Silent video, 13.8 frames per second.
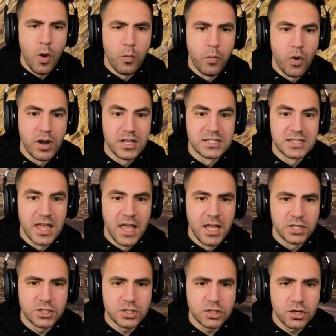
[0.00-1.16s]
Whoa, what is
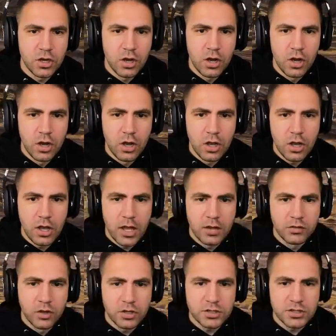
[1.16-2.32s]
this?
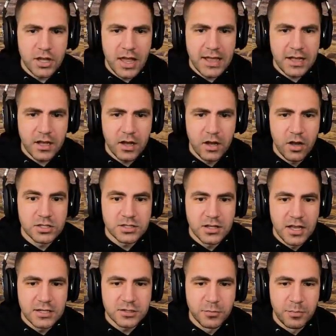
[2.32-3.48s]
It looks like a
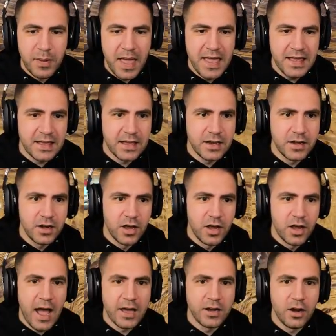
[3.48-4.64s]
slice of bacon
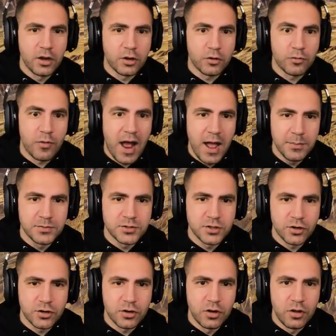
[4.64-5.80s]
on a crop
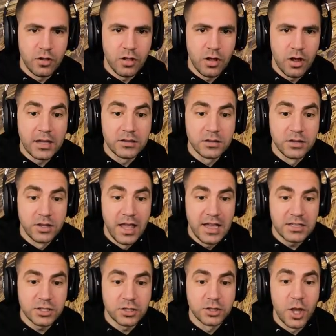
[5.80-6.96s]
circle. I
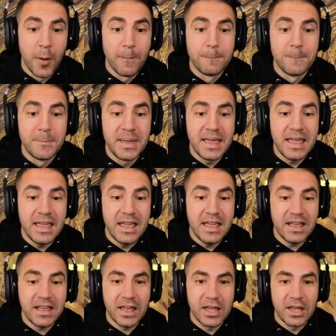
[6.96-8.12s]
licked the
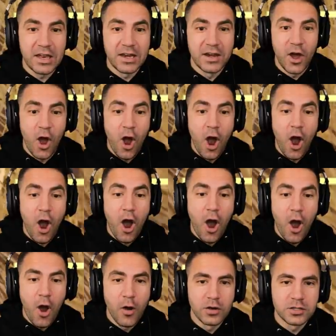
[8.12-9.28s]
beacon.
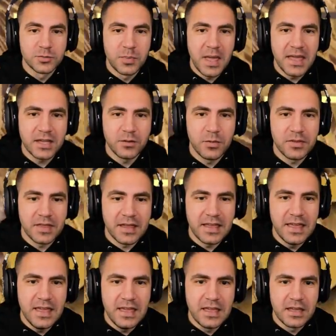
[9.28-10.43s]
Oh, it's bacon with an
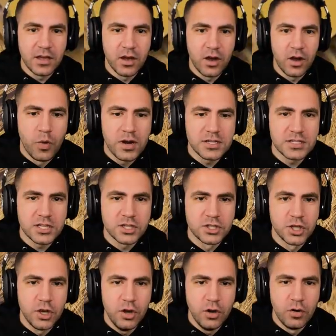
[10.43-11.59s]
E. What does this
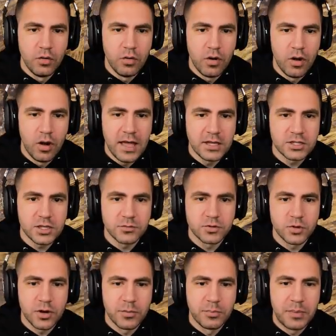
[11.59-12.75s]
do? It's some
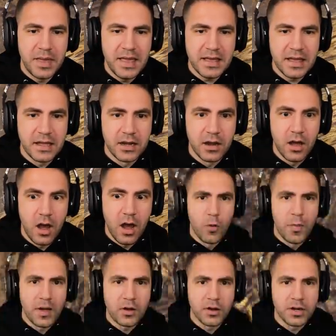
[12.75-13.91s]
sort of beacon. Oh
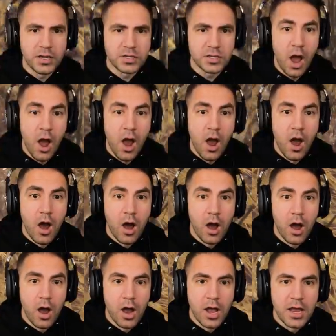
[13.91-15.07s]
my goodness.
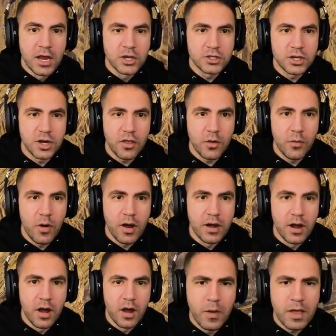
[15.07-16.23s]
Here's another one.
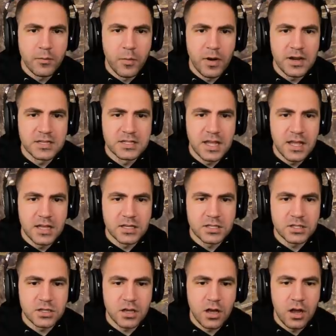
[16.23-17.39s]
Wait, what is
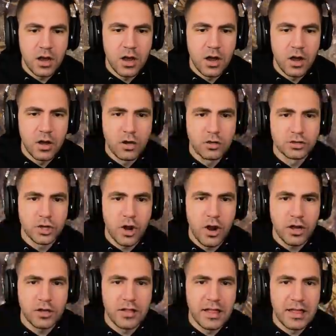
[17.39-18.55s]
this?
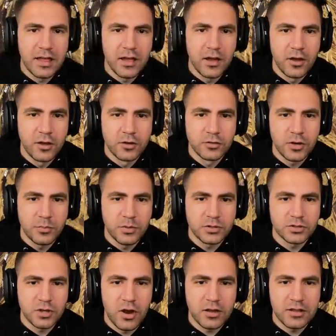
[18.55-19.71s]
Chocolate. Do I
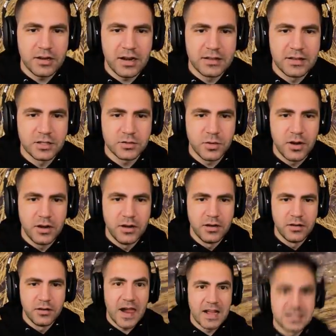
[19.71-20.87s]
put chocolate on this one?
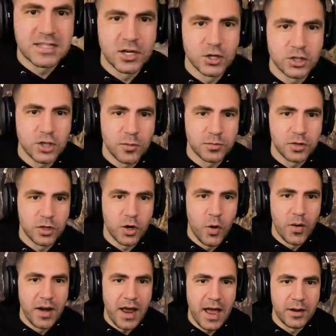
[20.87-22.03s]
Guys, there's something
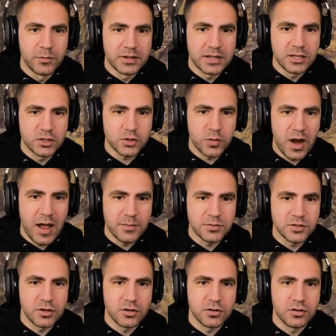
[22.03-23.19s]
going on with these crop
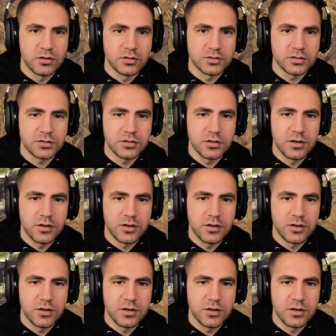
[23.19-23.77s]
circles.